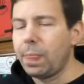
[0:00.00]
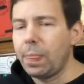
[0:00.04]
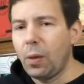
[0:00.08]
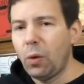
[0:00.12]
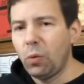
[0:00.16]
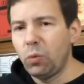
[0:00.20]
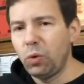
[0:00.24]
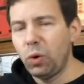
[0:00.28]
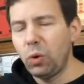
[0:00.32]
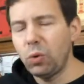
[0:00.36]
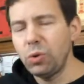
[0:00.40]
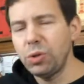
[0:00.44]

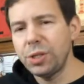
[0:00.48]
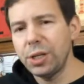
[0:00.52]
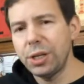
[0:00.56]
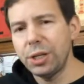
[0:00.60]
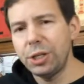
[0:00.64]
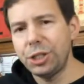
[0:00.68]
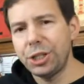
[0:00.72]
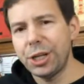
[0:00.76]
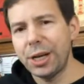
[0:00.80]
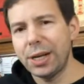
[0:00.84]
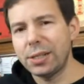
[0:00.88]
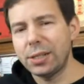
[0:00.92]
roasted
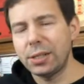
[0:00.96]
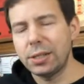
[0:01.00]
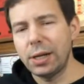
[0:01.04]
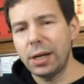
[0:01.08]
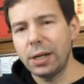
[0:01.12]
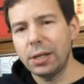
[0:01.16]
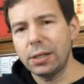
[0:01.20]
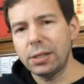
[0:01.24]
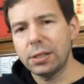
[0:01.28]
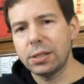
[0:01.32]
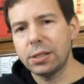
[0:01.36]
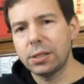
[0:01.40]

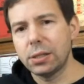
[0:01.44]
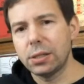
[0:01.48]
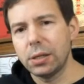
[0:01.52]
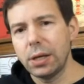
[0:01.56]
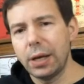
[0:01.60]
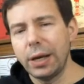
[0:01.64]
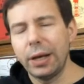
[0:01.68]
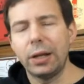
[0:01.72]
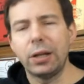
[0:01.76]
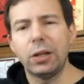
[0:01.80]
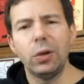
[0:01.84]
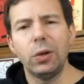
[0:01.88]
chestnuts,
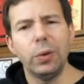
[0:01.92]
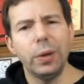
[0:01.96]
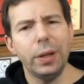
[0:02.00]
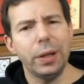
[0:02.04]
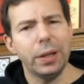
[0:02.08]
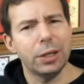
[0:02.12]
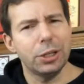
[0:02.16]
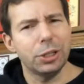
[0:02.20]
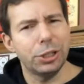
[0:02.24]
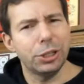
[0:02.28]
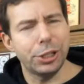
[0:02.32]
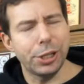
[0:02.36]
including
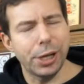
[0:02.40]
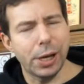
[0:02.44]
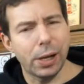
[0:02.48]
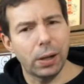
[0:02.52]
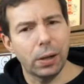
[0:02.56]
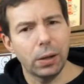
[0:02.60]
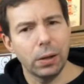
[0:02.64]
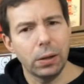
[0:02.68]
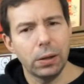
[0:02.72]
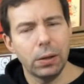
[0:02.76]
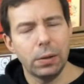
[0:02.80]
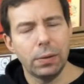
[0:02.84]
the
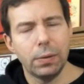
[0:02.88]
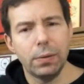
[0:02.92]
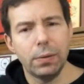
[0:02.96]
shell.